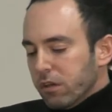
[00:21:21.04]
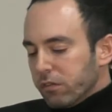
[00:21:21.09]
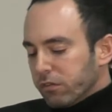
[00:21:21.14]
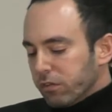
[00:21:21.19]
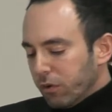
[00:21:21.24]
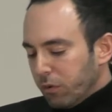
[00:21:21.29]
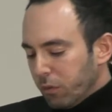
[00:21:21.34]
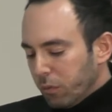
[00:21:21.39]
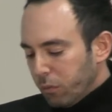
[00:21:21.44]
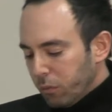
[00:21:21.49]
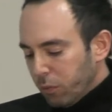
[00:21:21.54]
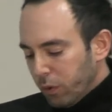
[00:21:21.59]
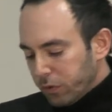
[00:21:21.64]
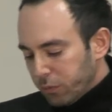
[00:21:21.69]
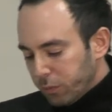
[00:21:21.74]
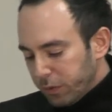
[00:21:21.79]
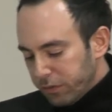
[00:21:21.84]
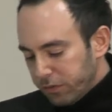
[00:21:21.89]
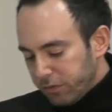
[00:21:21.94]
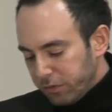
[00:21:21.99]
So
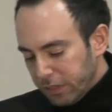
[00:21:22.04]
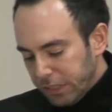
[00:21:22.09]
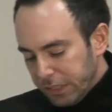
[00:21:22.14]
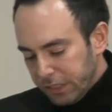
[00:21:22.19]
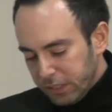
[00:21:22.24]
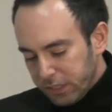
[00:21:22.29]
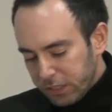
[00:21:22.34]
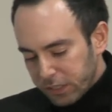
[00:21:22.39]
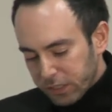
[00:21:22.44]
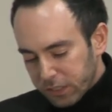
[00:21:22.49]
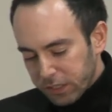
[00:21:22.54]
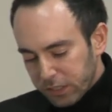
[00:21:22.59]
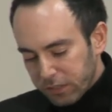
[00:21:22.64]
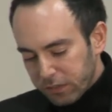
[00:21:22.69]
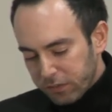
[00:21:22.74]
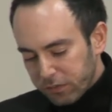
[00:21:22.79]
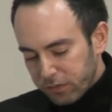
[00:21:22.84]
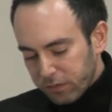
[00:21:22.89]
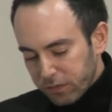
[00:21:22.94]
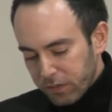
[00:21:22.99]
what we see here
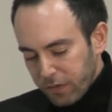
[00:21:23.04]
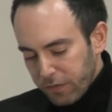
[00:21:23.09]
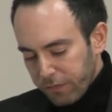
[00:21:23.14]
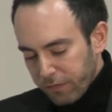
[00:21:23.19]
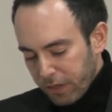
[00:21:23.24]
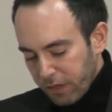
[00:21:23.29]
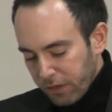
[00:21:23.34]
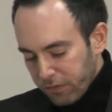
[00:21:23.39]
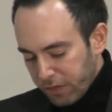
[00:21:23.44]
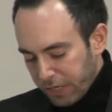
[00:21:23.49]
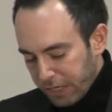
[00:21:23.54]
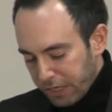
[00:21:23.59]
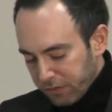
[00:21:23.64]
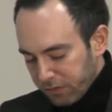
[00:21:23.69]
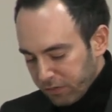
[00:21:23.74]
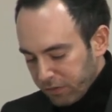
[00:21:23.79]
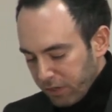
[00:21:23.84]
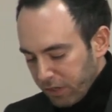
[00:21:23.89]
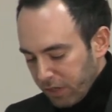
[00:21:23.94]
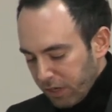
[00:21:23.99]
is
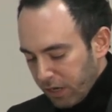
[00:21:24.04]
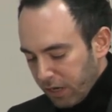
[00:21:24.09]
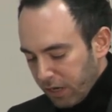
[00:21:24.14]
that